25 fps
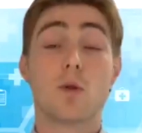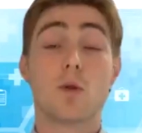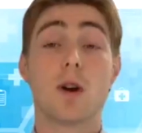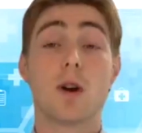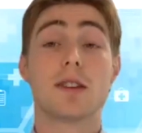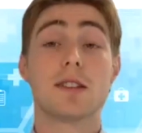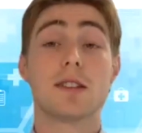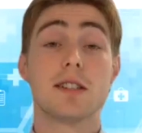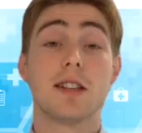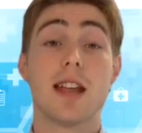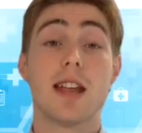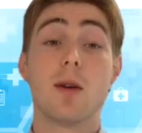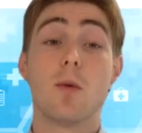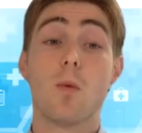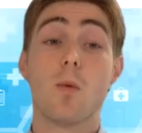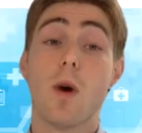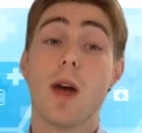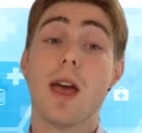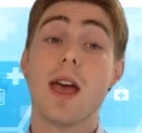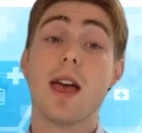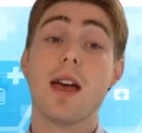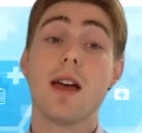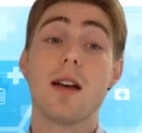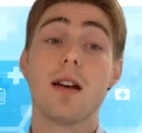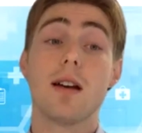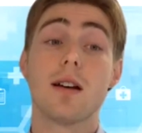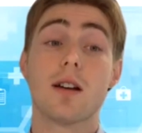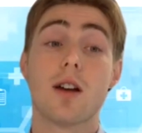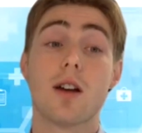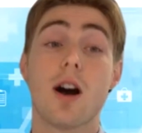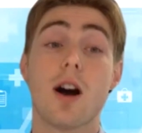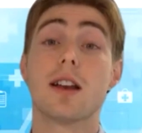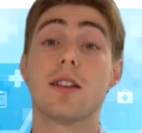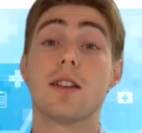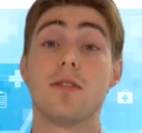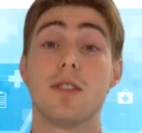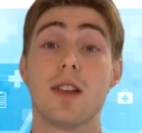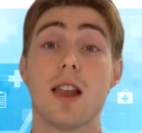question, and we're
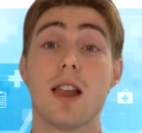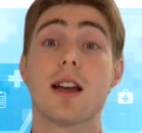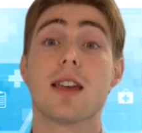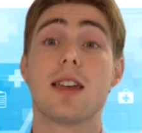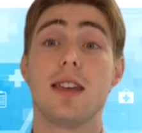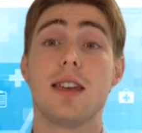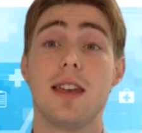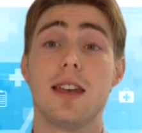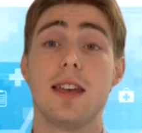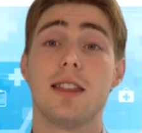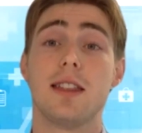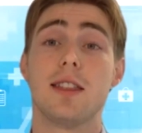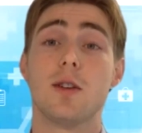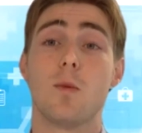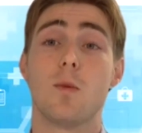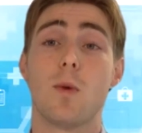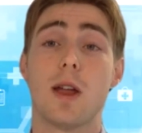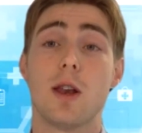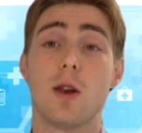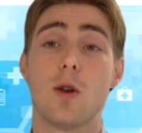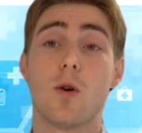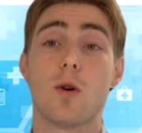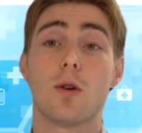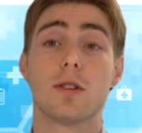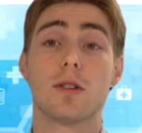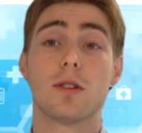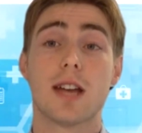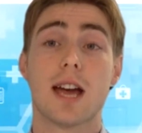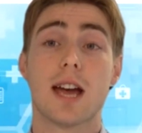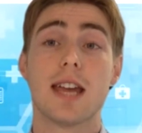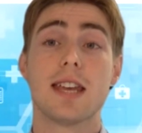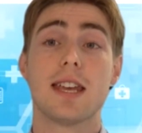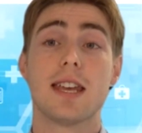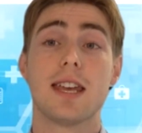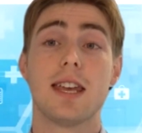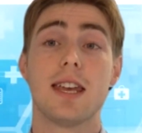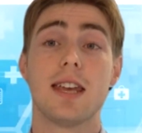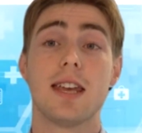kind of lucky in that we're not
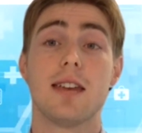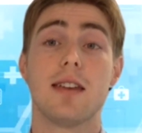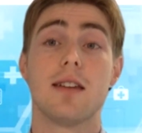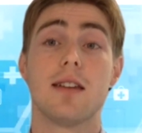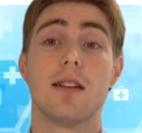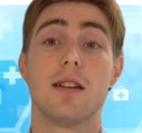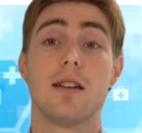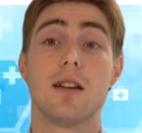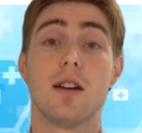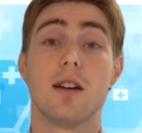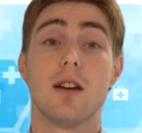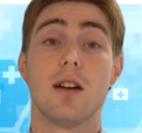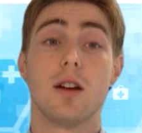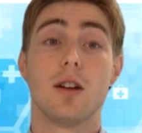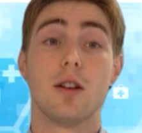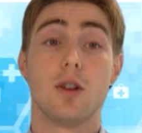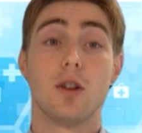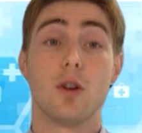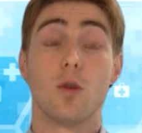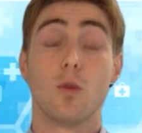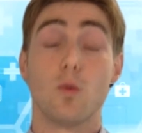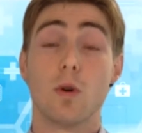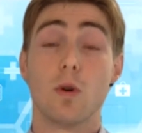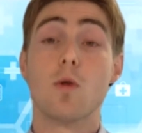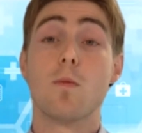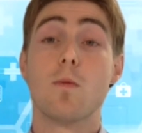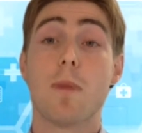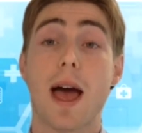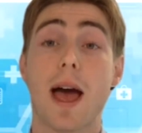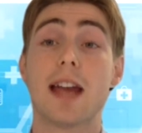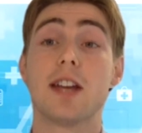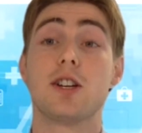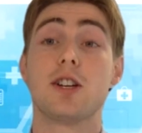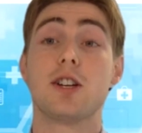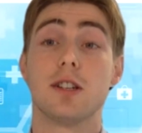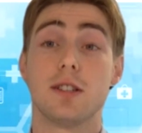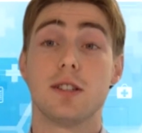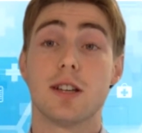taking, you know, real
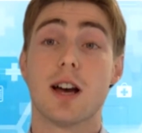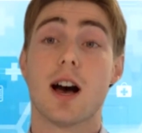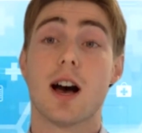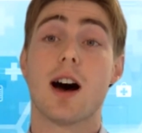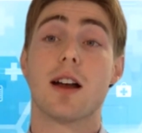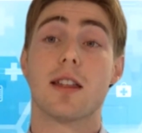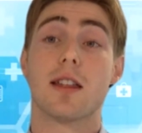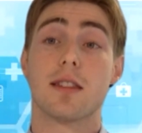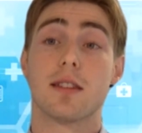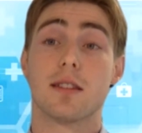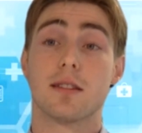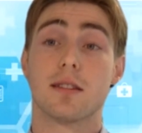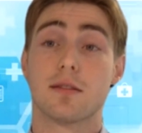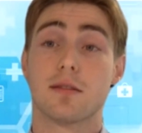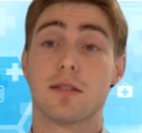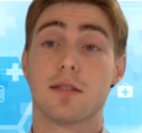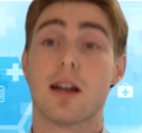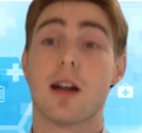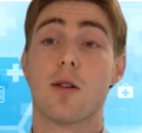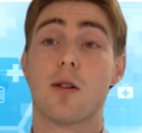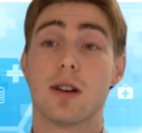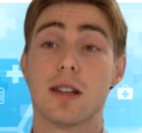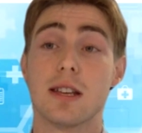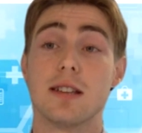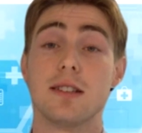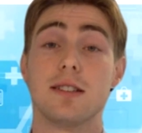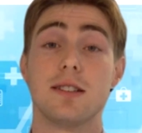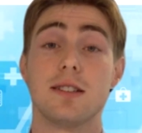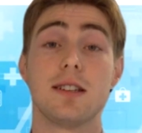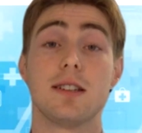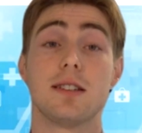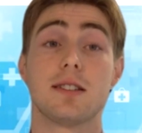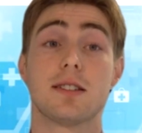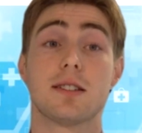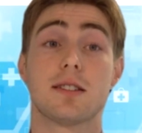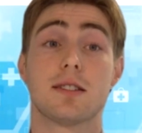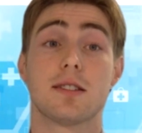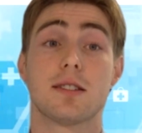patient data that currently
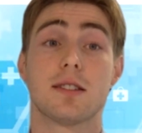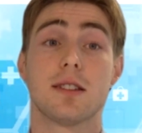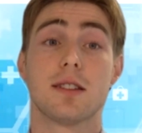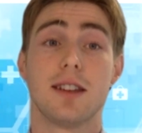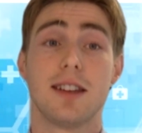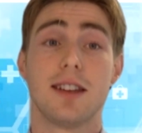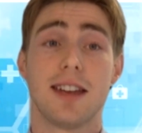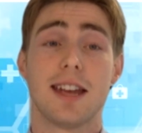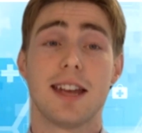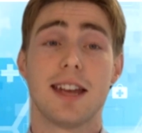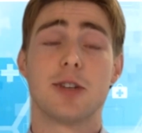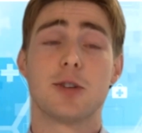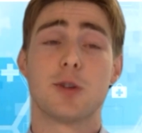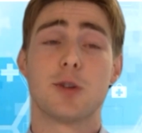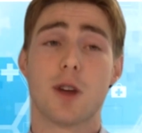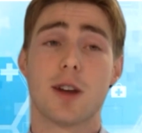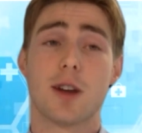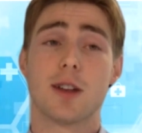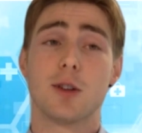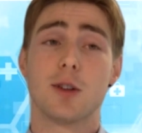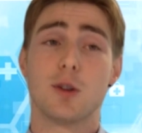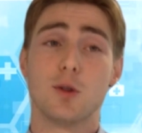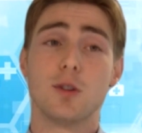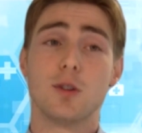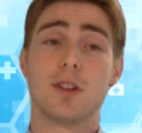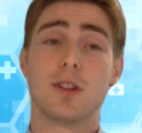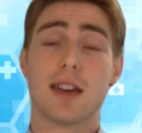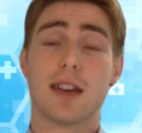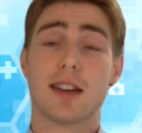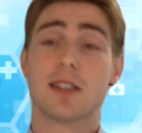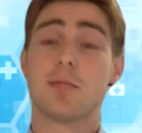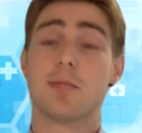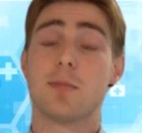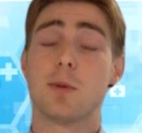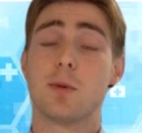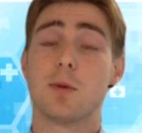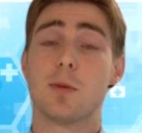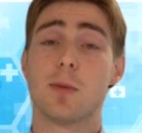exists and trying to use that
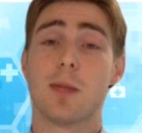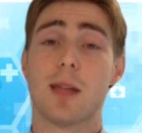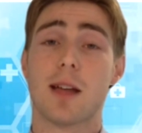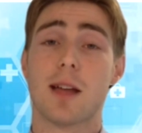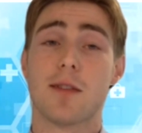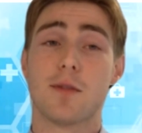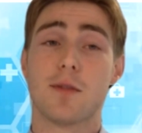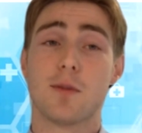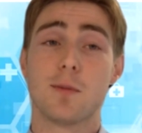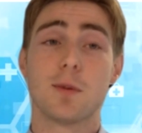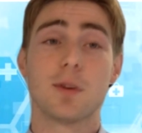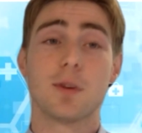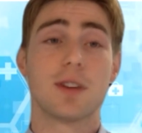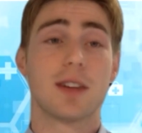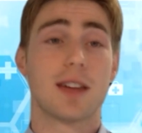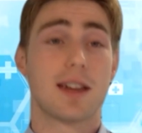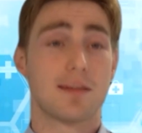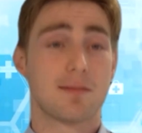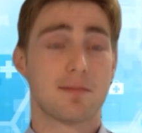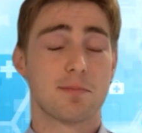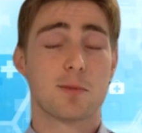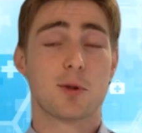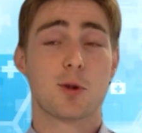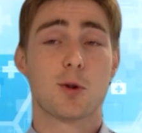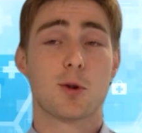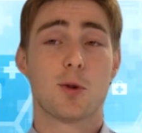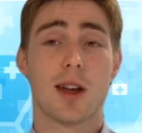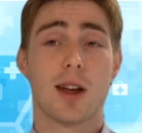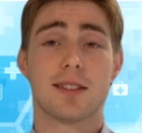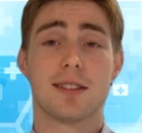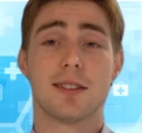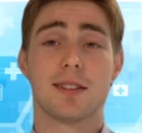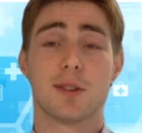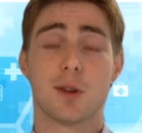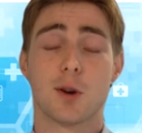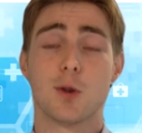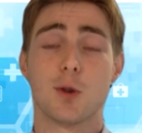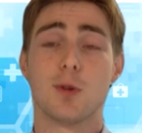to build the platform, because that
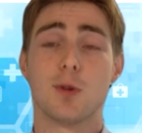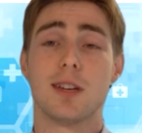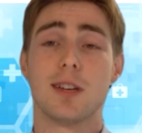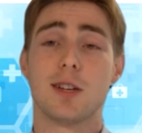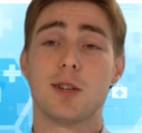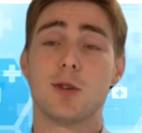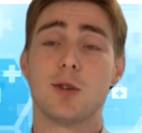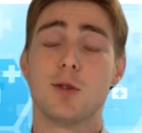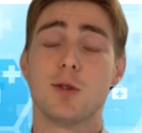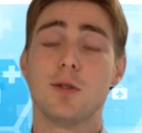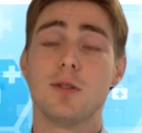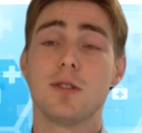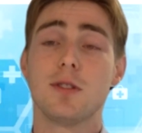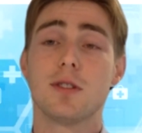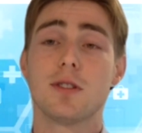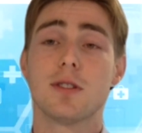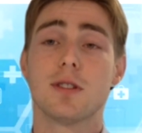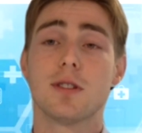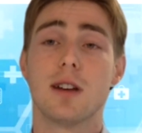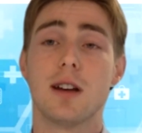creates its own issues.